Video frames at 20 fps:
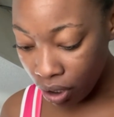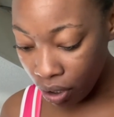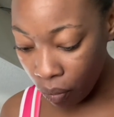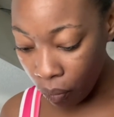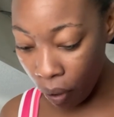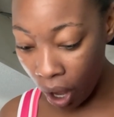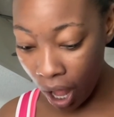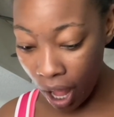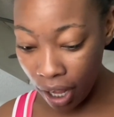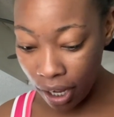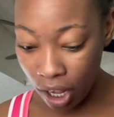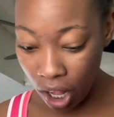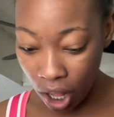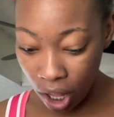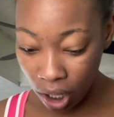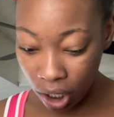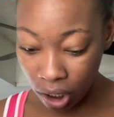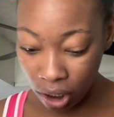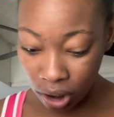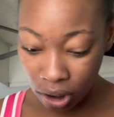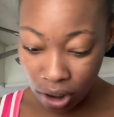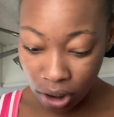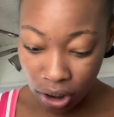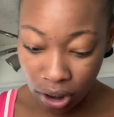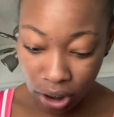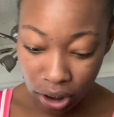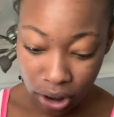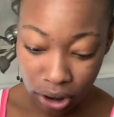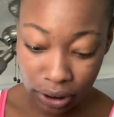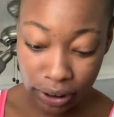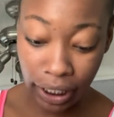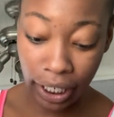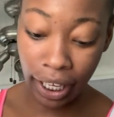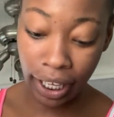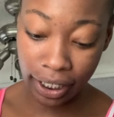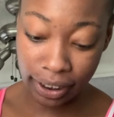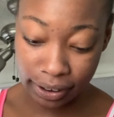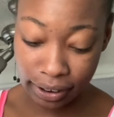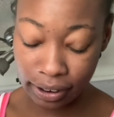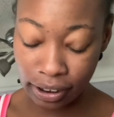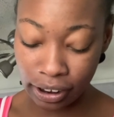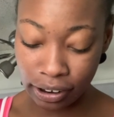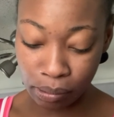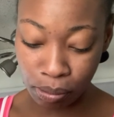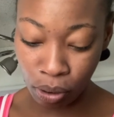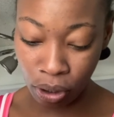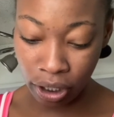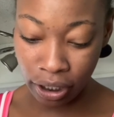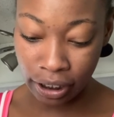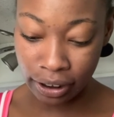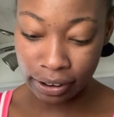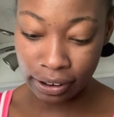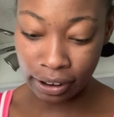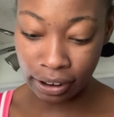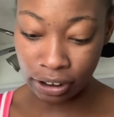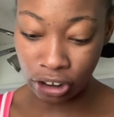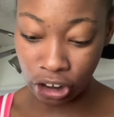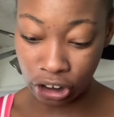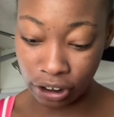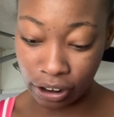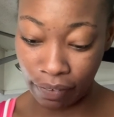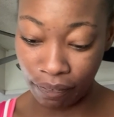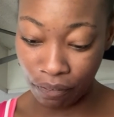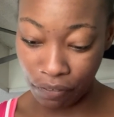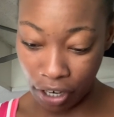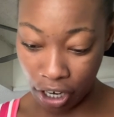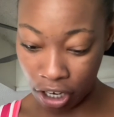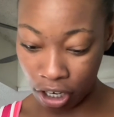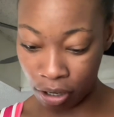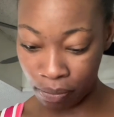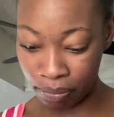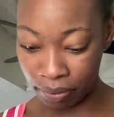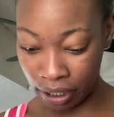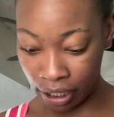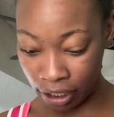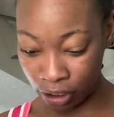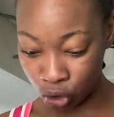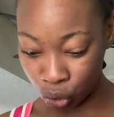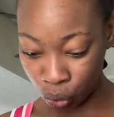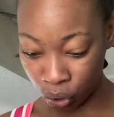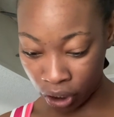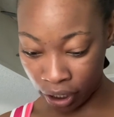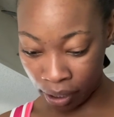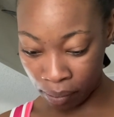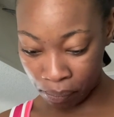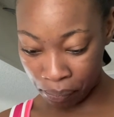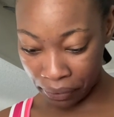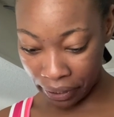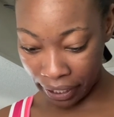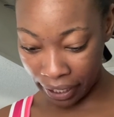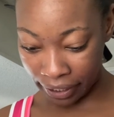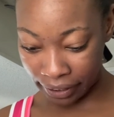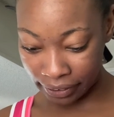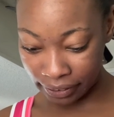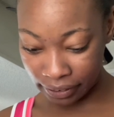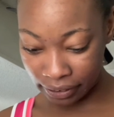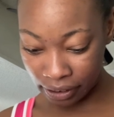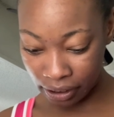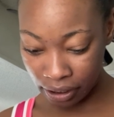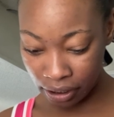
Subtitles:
Well, I called, text this morning to just confirm things were in place.